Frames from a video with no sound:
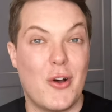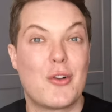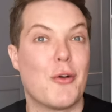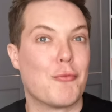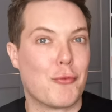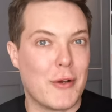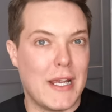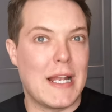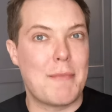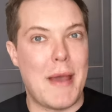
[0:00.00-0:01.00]
oil can
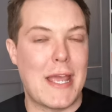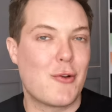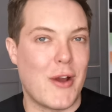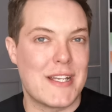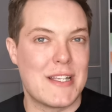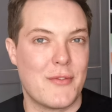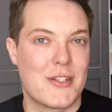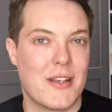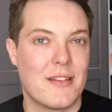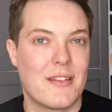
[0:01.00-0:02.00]
really pay great
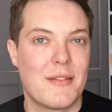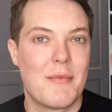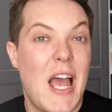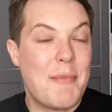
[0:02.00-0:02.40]
dividends.